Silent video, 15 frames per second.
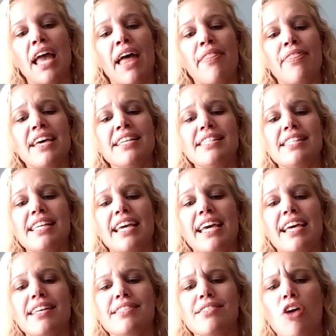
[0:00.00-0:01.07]
And this
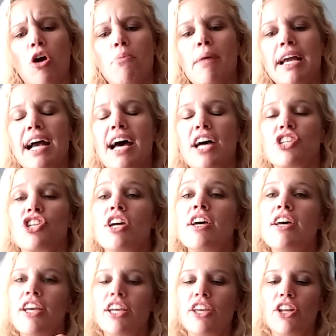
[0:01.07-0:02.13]
is, oh my gosh,
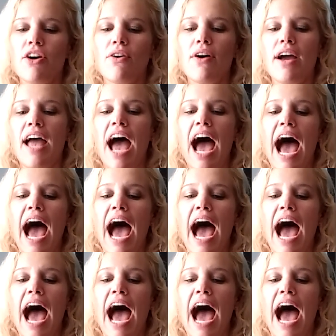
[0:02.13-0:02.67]
you know,